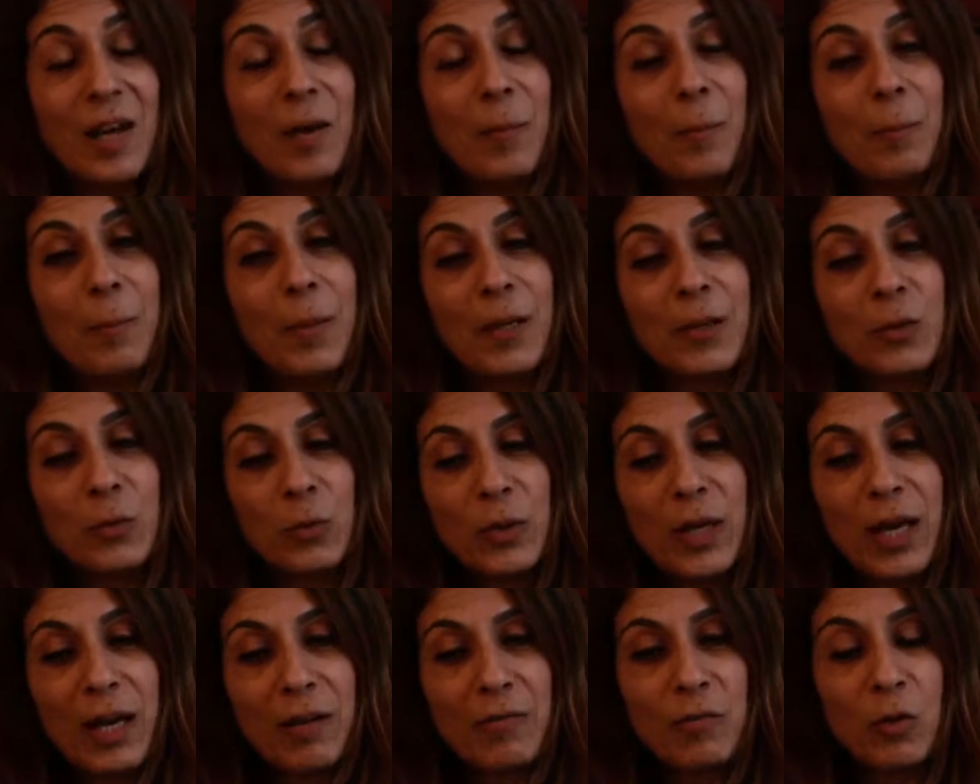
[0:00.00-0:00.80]
But
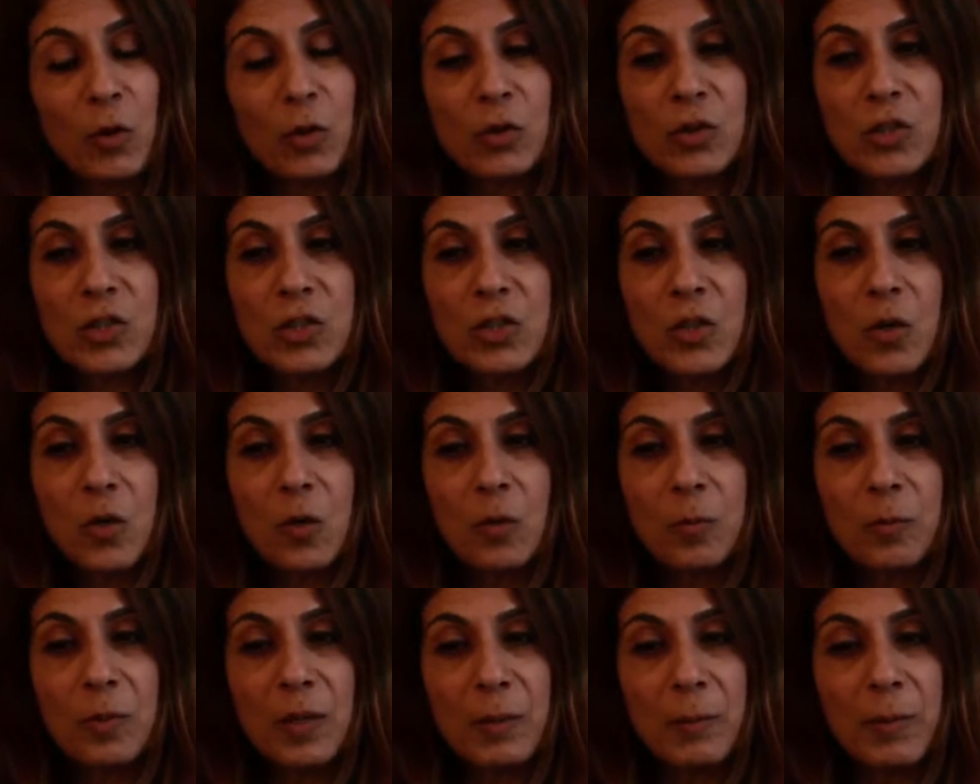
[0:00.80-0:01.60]
we have
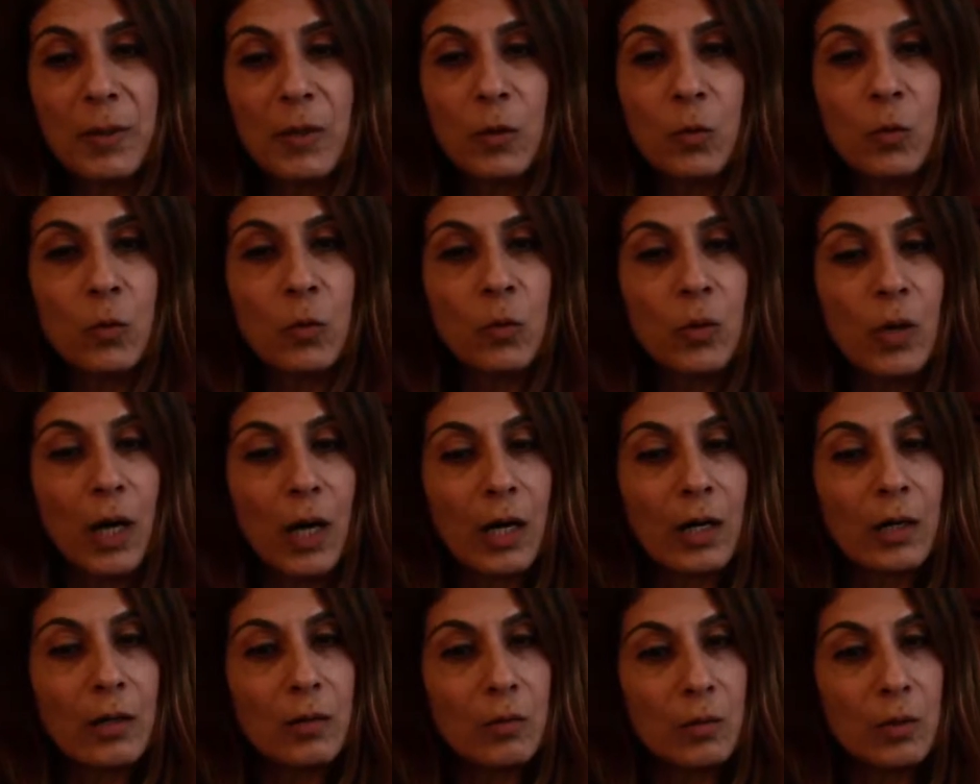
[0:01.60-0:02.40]
also people who
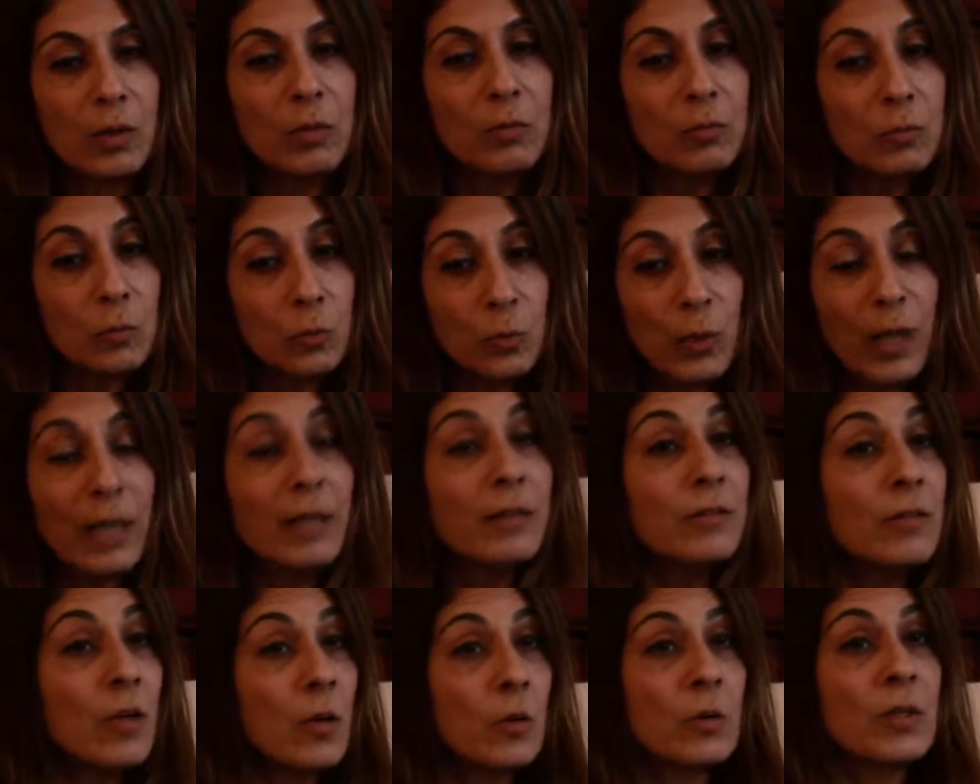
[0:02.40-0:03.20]
are
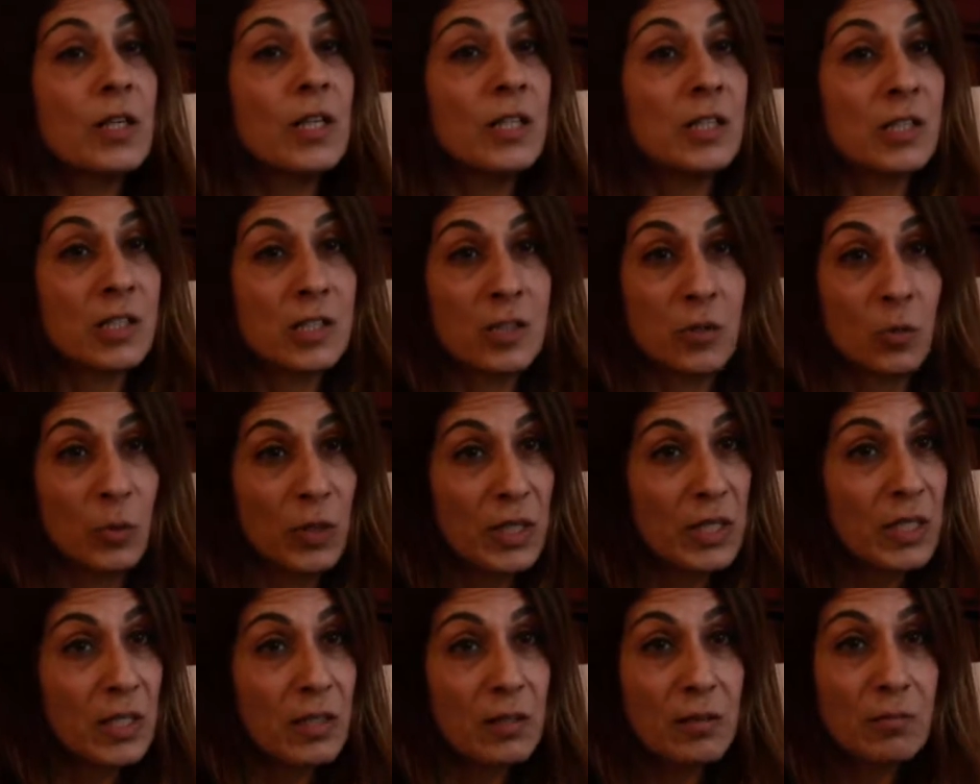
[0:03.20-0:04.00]
well-known in
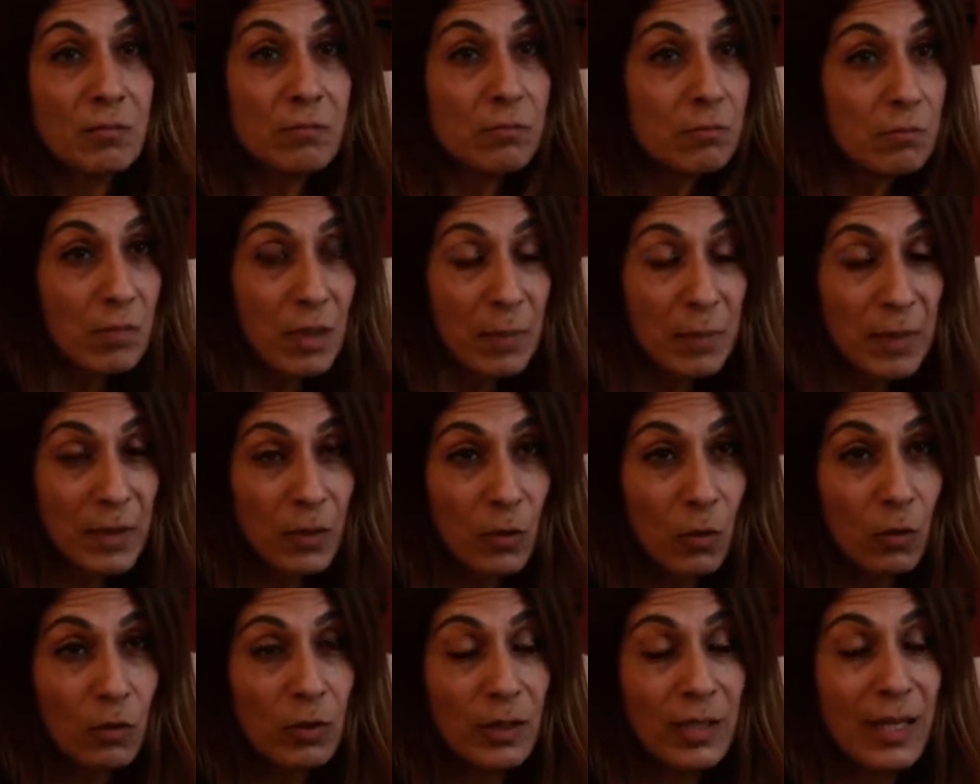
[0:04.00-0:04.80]
Sweden, maybe
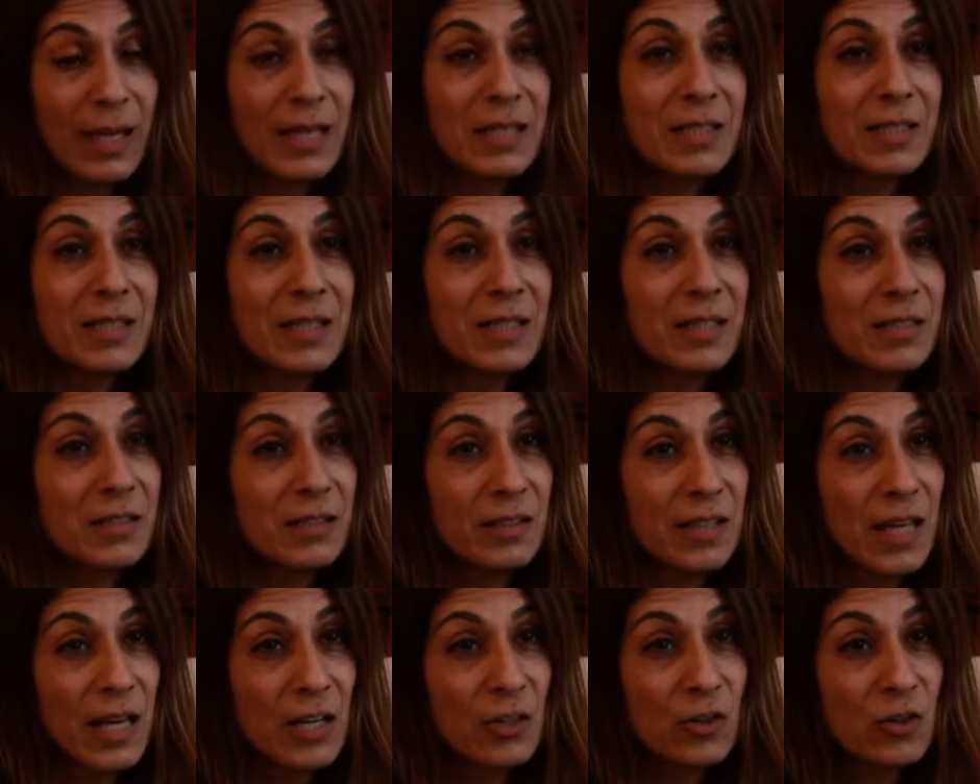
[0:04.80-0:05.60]
not less
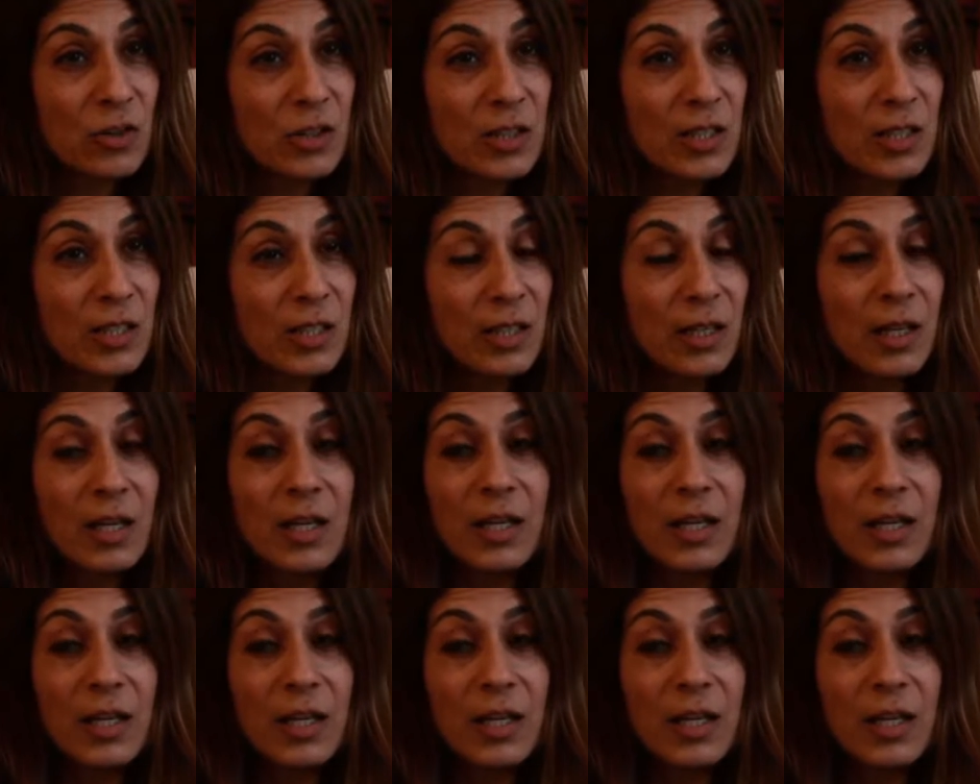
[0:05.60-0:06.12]
internationally,